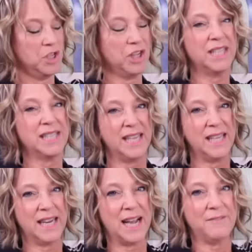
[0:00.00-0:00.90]
You can see
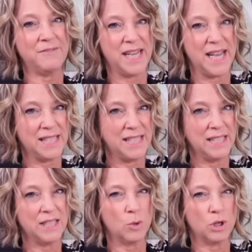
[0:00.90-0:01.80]
that I've
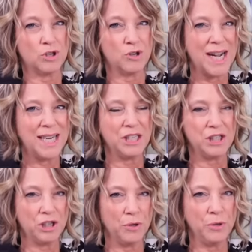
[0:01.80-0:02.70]
tested or tried to
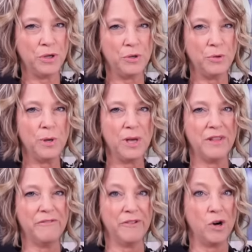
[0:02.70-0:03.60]
show you
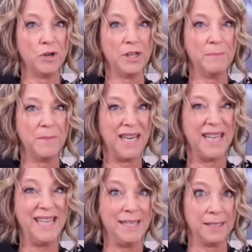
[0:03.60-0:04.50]
the volume that
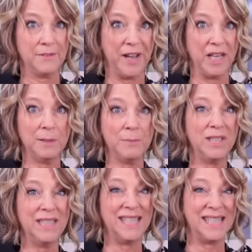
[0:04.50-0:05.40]
is
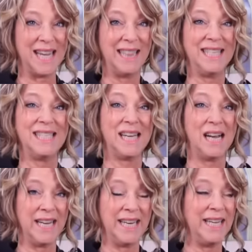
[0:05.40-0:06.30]
available inside this
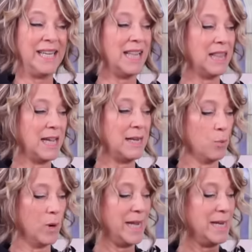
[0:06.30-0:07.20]
tiny
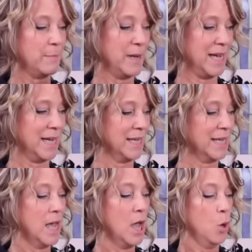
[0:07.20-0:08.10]
lightweight
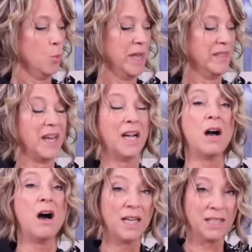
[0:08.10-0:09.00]
bag with a
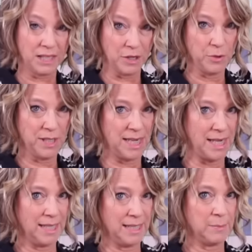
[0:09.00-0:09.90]
Costco
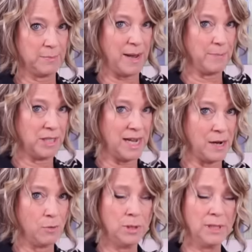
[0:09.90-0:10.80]
sized paper
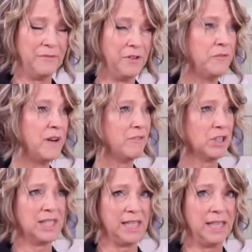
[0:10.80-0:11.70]
towels. If you've never
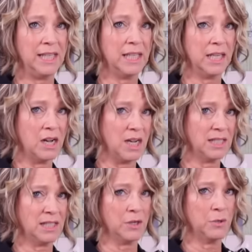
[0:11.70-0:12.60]
seen the
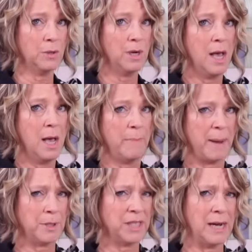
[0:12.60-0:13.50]
Costco
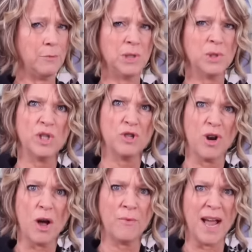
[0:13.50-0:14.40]
paper towels, which are
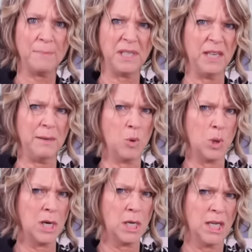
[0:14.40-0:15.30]
not wrapped
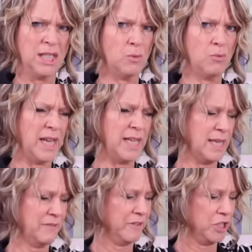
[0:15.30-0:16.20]
anymore, don't like
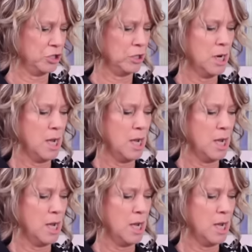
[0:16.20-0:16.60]
that feature.